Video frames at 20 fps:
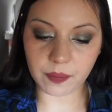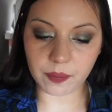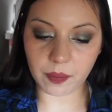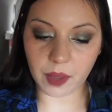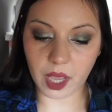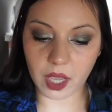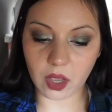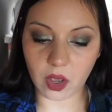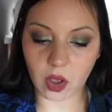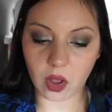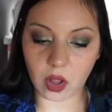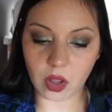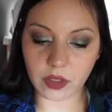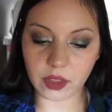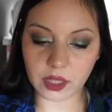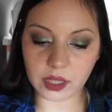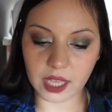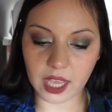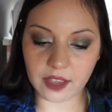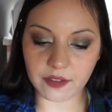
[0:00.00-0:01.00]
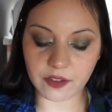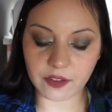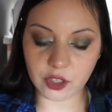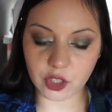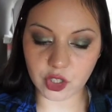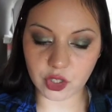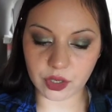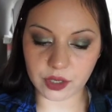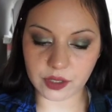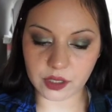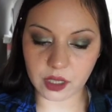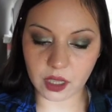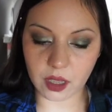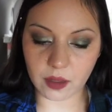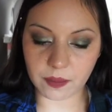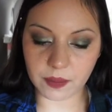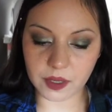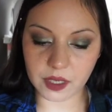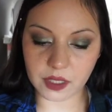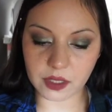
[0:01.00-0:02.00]
by all the life insurance
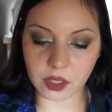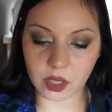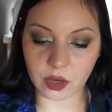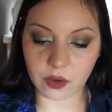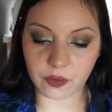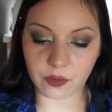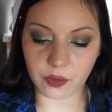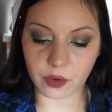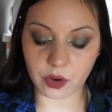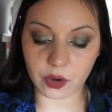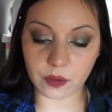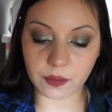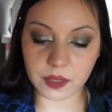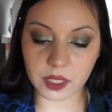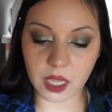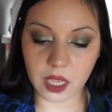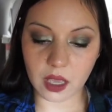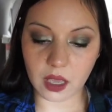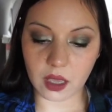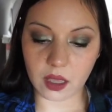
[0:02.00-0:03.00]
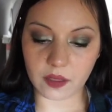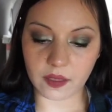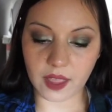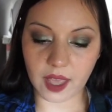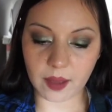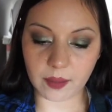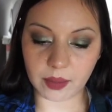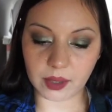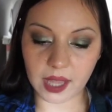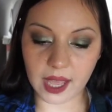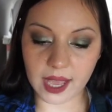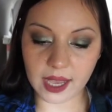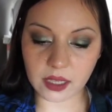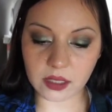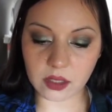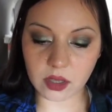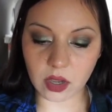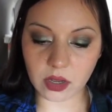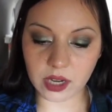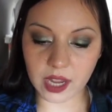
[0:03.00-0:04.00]
companies confirmed that
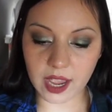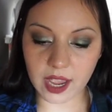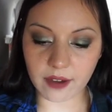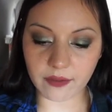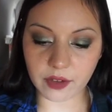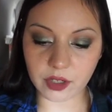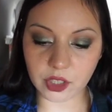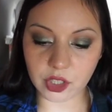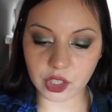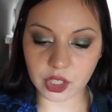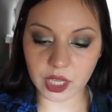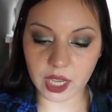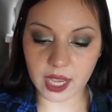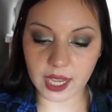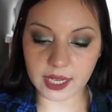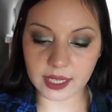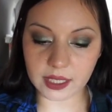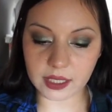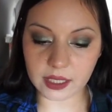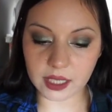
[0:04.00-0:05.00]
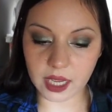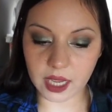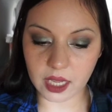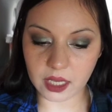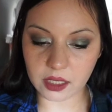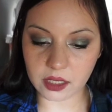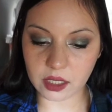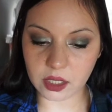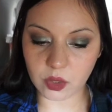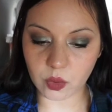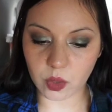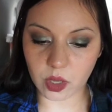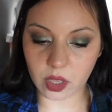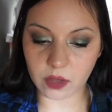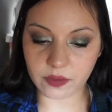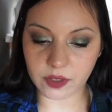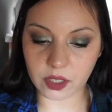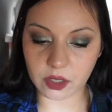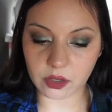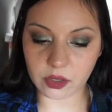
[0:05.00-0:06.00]
blacks on average died 10 to
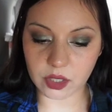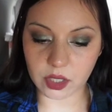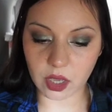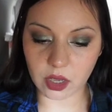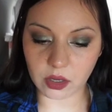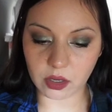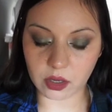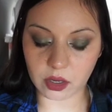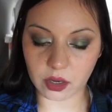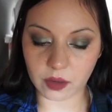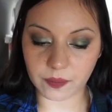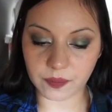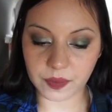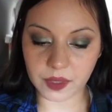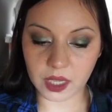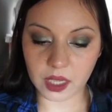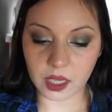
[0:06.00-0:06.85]
12 years younger,